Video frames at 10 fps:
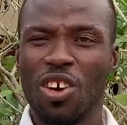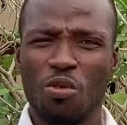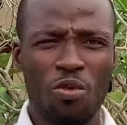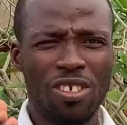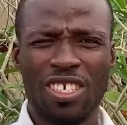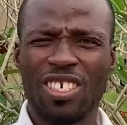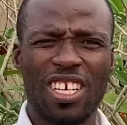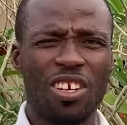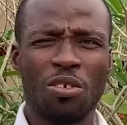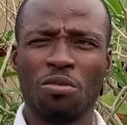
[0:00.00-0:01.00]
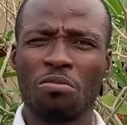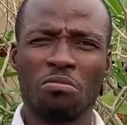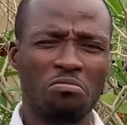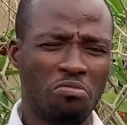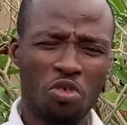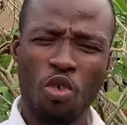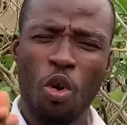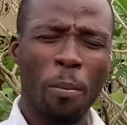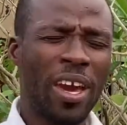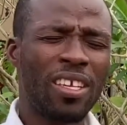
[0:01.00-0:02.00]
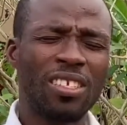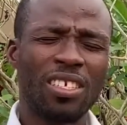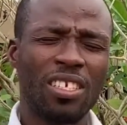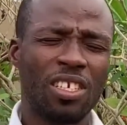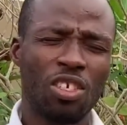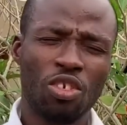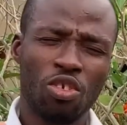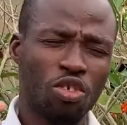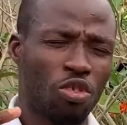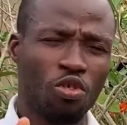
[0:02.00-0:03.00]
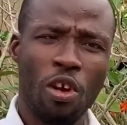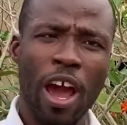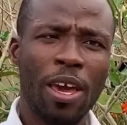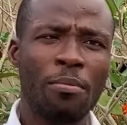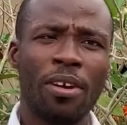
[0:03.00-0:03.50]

Watch this channel, comment, subscribe,